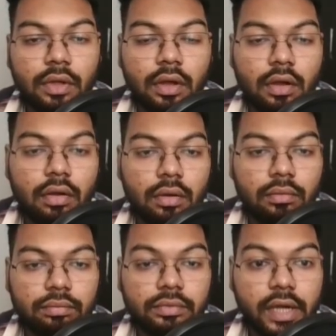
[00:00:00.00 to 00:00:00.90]

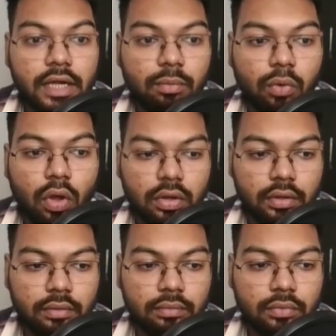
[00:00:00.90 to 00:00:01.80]
threat
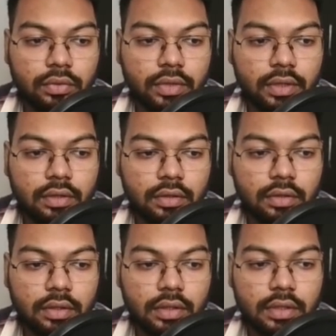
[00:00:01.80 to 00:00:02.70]
blocker. Okay,
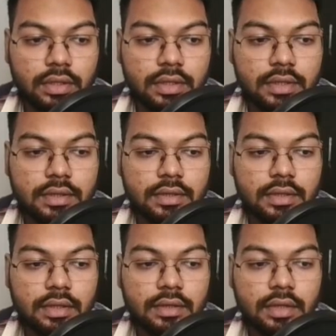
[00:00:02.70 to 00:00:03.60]

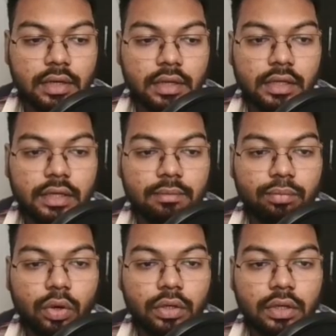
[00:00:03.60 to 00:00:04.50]
this is the really
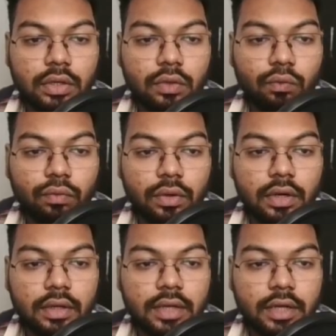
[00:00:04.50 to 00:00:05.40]
important
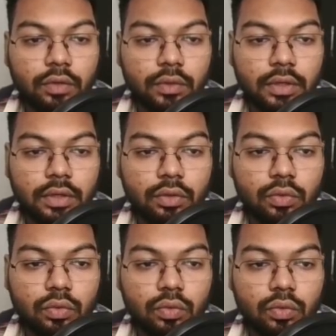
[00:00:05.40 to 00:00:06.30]
word that you need
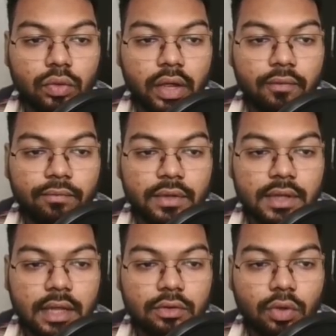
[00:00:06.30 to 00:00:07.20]
to
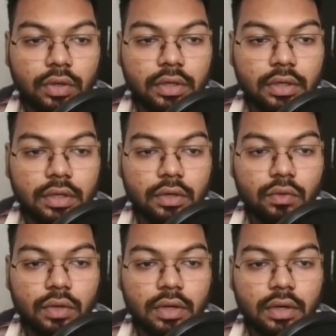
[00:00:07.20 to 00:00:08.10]
emphasize on in
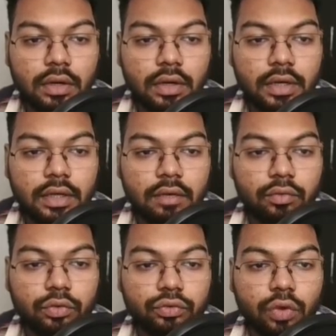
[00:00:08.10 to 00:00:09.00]
your
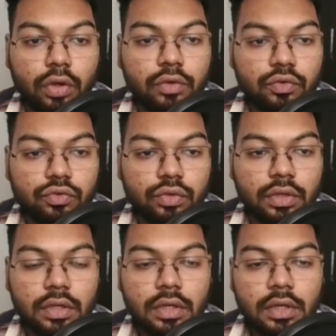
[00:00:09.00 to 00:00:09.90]
interviews, or you
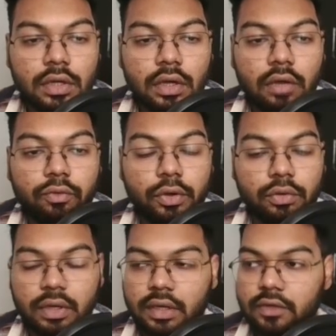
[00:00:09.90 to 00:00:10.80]
should for
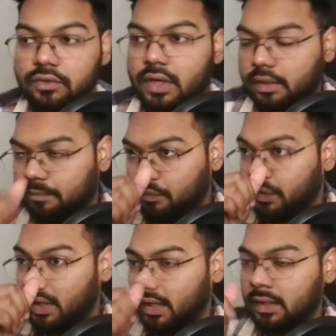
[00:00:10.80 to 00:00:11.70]
your understanding.
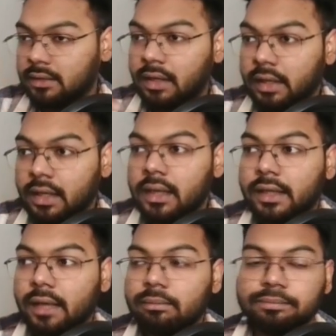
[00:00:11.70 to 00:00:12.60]
It is a
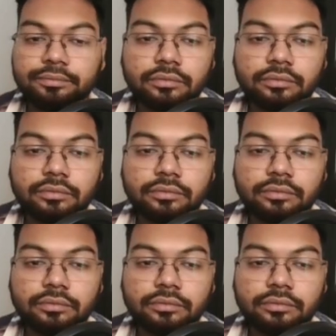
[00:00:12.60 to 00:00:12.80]
real-time